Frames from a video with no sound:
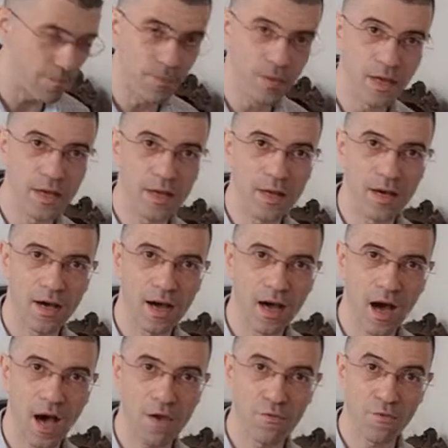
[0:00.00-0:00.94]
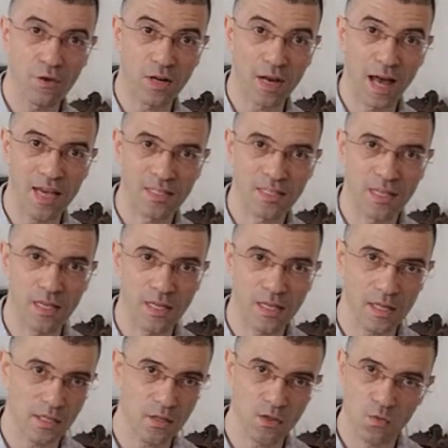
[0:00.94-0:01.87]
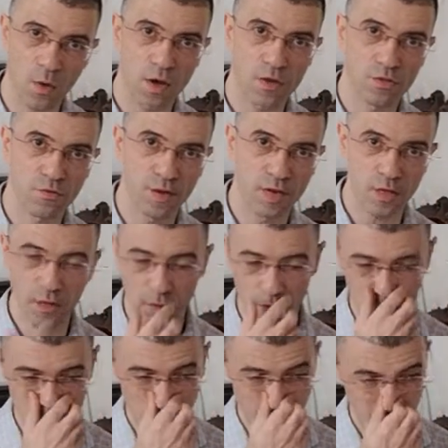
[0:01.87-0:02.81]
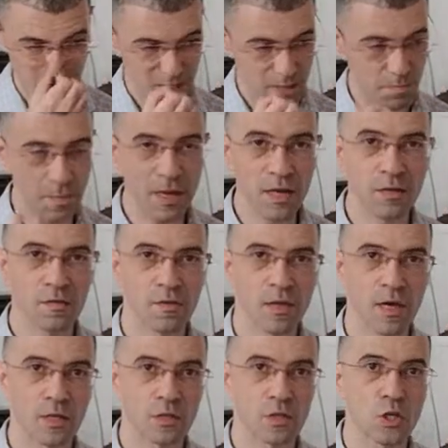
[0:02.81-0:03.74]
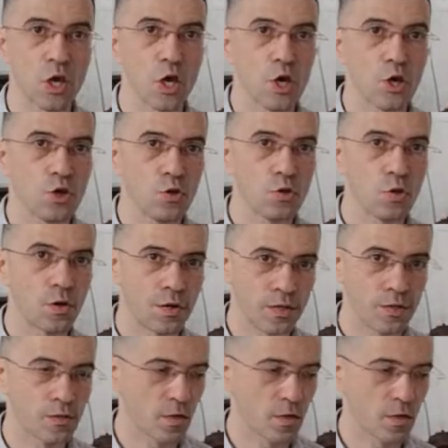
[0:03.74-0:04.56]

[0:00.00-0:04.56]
the Hifu Classic. This is why it's very good. There's many things you don't need to